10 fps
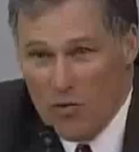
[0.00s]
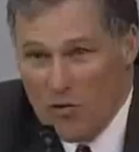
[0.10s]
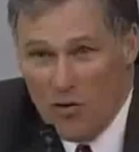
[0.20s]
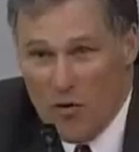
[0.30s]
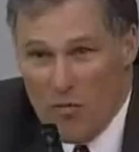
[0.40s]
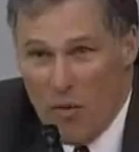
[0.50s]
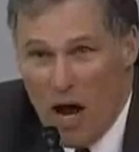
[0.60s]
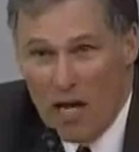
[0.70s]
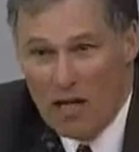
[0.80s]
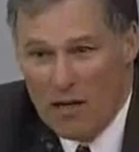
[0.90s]
Those aren't
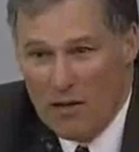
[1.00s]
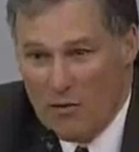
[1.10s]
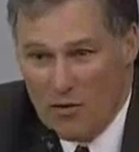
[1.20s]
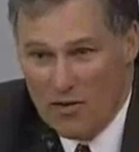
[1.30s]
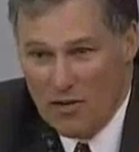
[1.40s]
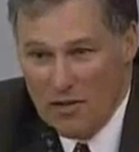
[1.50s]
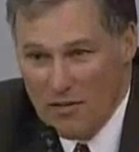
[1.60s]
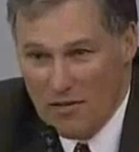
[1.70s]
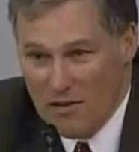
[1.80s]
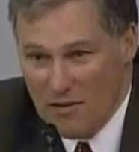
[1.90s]
my
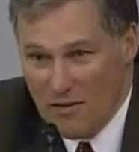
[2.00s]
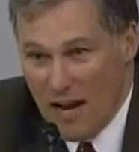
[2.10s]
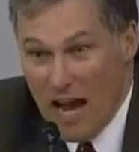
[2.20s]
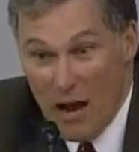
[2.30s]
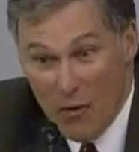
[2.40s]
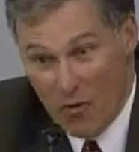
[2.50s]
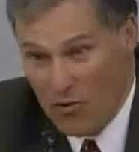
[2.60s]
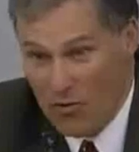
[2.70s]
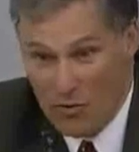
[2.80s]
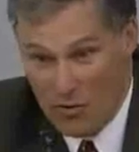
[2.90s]
grizzlies. They're
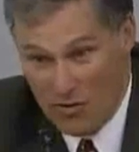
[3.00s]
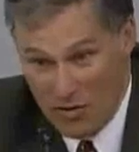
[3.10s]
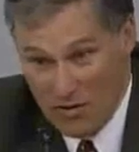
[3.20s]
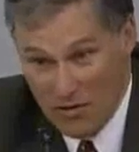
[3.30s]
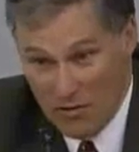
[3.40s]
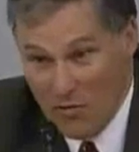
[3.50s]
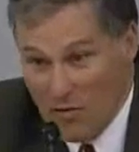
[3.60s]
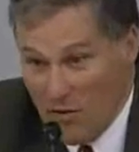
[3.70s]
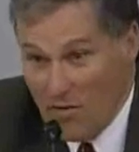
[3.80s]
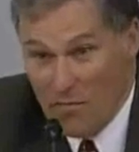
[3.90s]
our grizzlies.
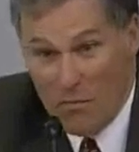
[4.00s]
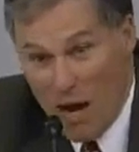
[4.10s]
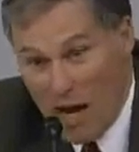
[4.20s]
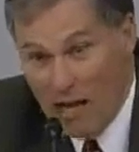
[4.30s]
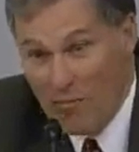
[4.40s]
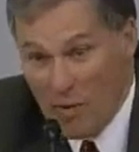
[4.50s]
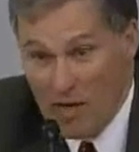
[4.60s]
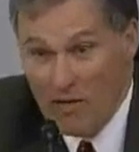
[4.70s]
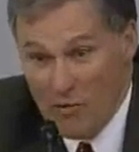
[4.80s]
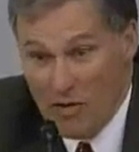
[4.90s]
Those aren't my Then
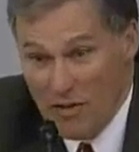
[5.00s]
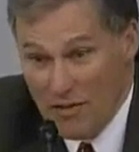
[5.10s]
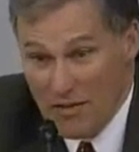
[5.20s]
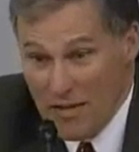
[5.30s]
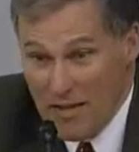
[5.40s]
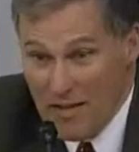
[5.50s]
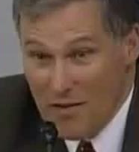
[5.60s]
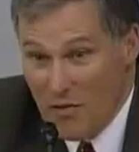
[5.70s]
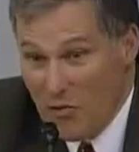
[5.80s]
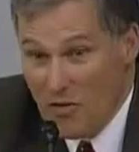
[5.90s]
allow us an
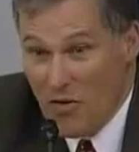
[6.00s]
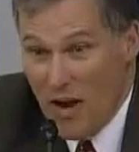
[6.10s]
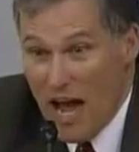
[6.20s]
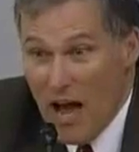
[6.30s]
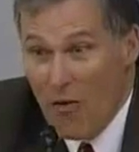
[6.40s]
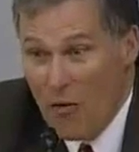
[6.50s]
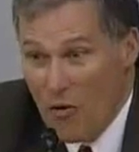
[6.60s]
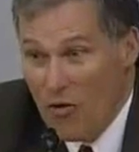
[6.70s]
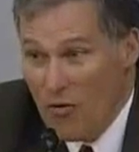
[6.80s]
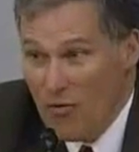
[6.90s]
opportunity to change
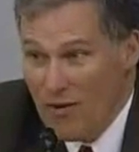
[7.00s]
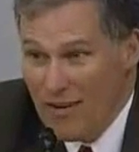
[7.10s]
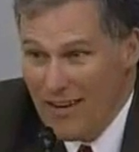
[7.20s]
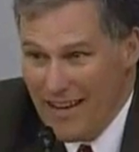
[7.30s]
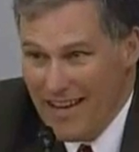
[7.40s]
the Endangered